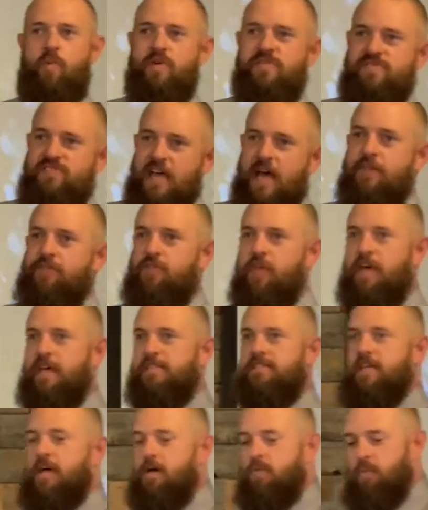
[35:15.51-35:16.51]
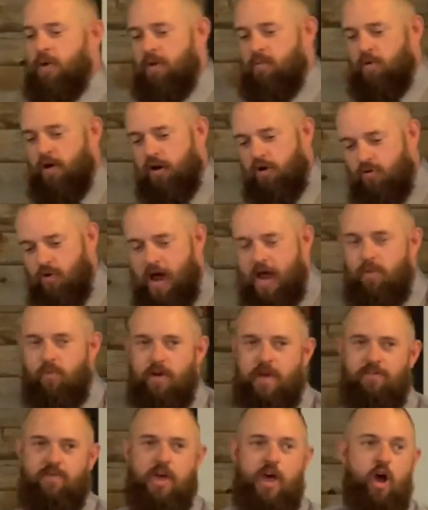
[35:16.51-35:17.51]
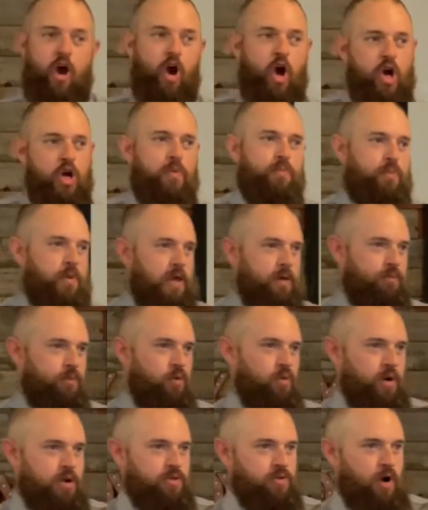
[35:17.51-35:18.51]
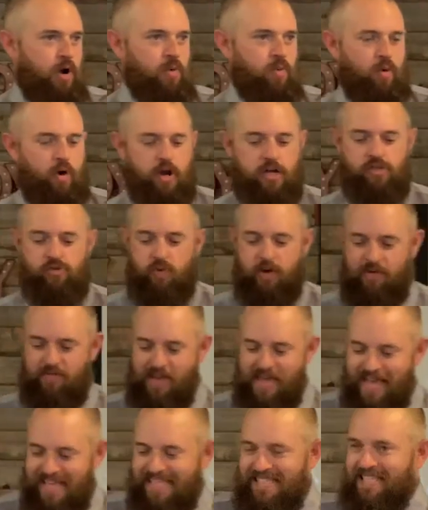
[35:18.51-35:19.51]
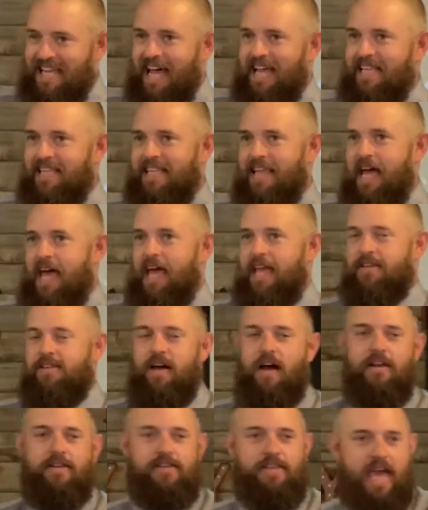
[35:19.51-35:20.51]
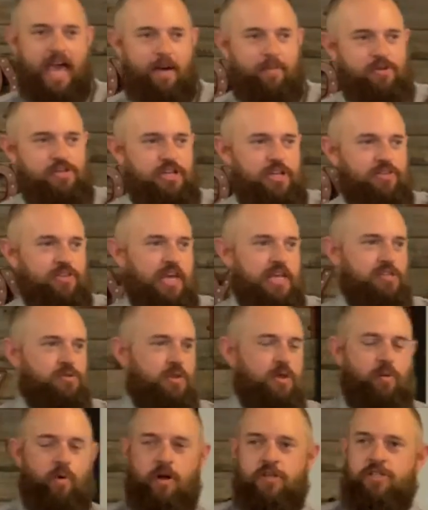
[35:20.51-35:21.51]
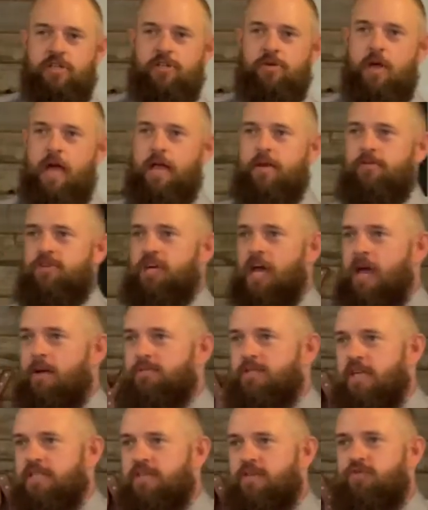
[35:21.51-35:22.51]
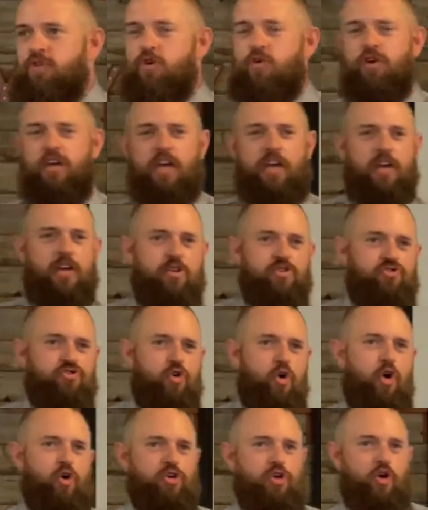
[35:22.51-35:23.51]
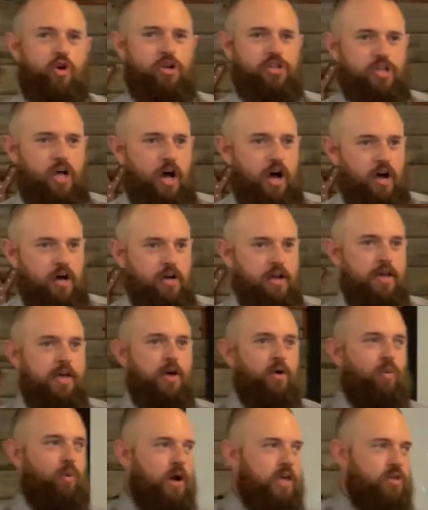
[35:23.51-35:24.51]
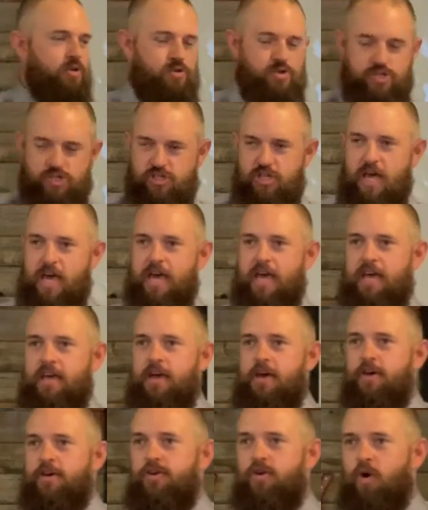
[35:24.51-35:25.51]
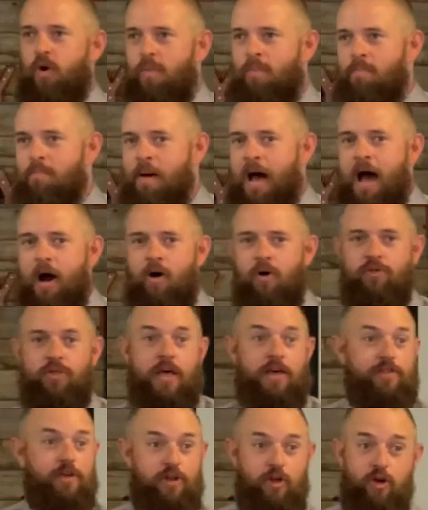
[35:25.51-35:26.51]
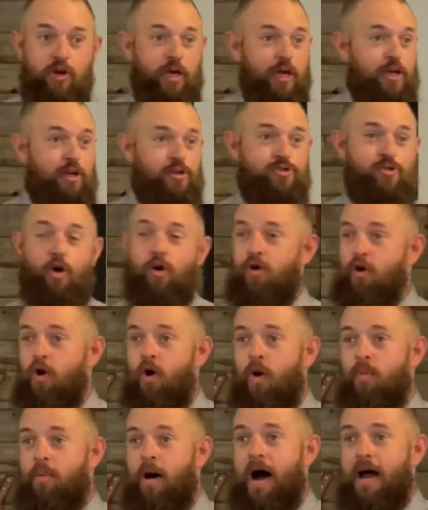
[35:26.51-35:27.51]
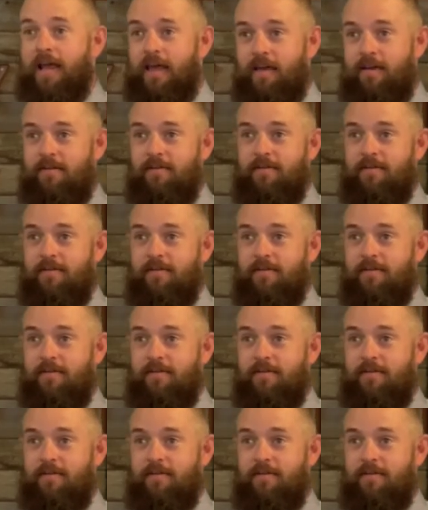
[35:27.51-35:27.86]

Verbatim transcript: We've said things that we regret. We've hurt people with our words. We've said and done damaging things with our words. And, and James says, if you can control your tongue, what you say, your mouth, then you can control your whole body.